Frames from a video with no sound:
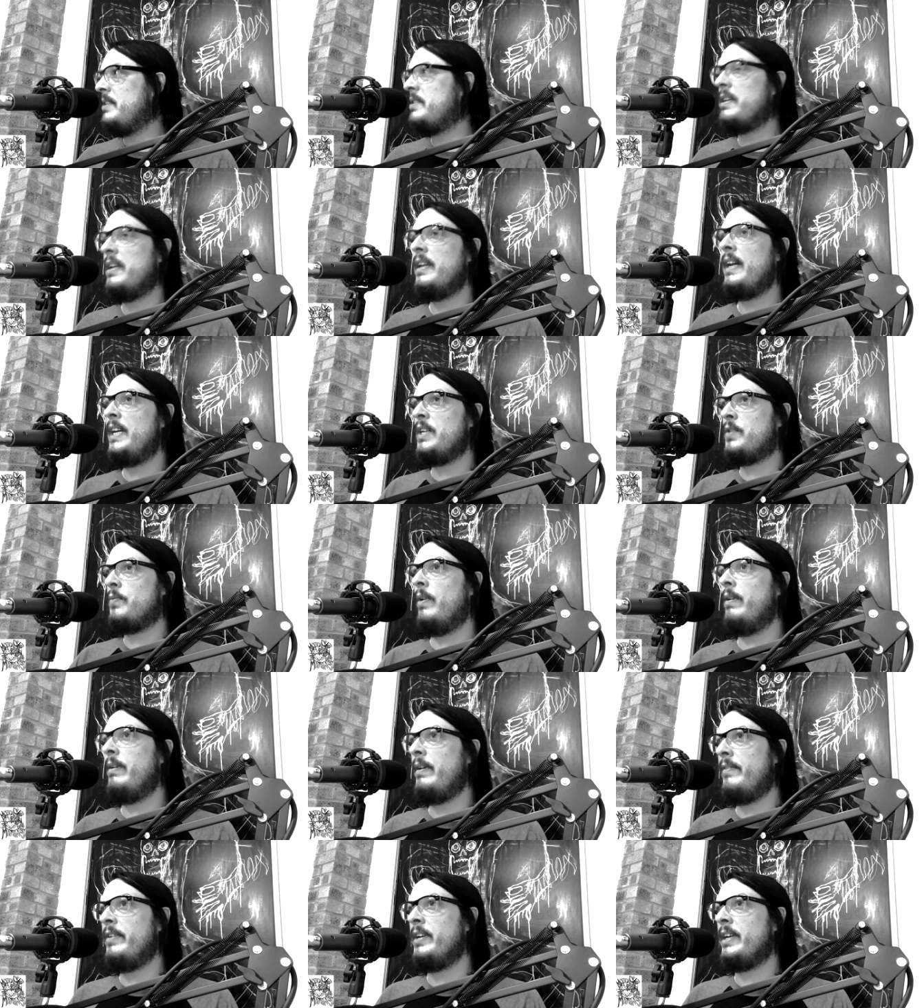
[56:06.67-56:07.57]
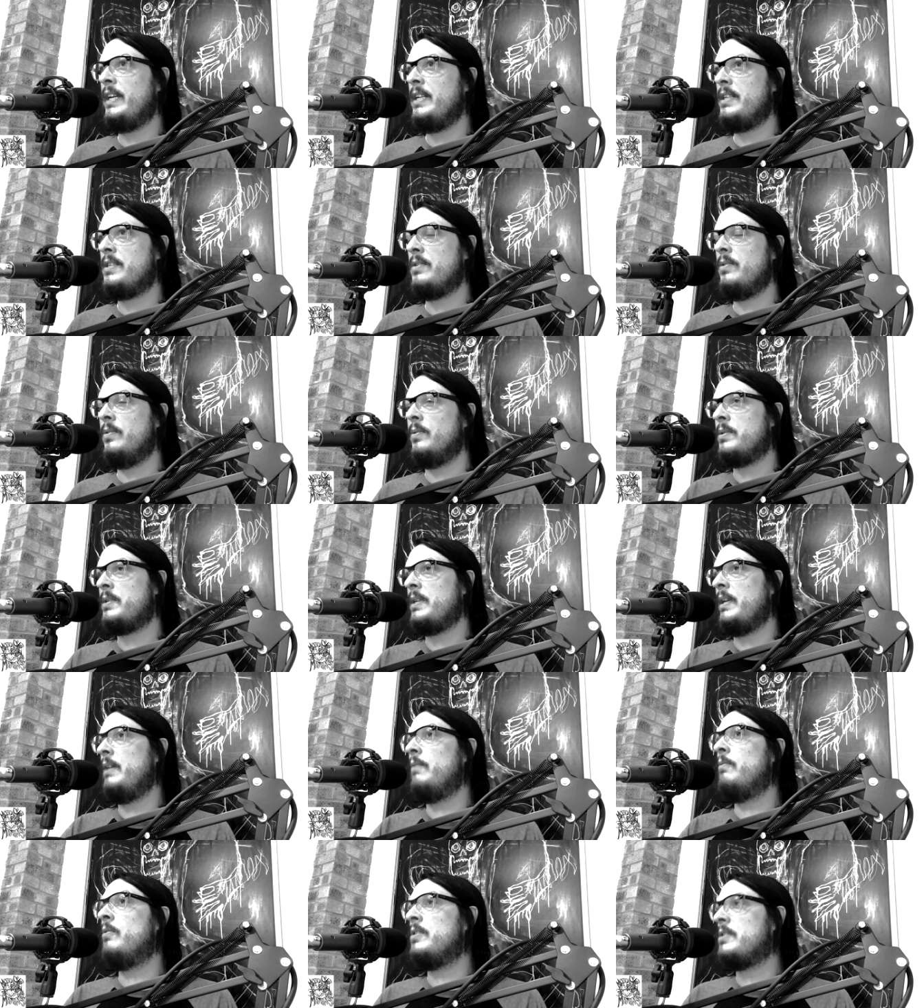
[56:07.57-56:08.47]
So that's why they're against the law. So
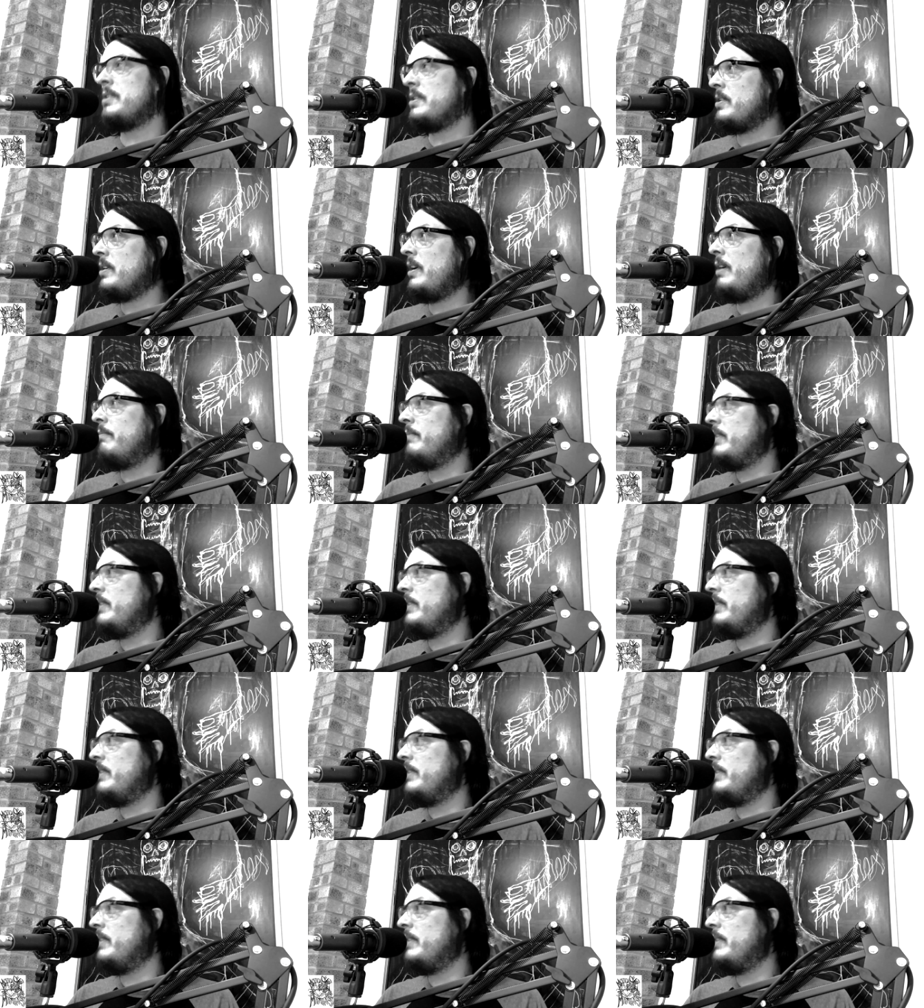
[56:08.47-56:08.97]
there was a time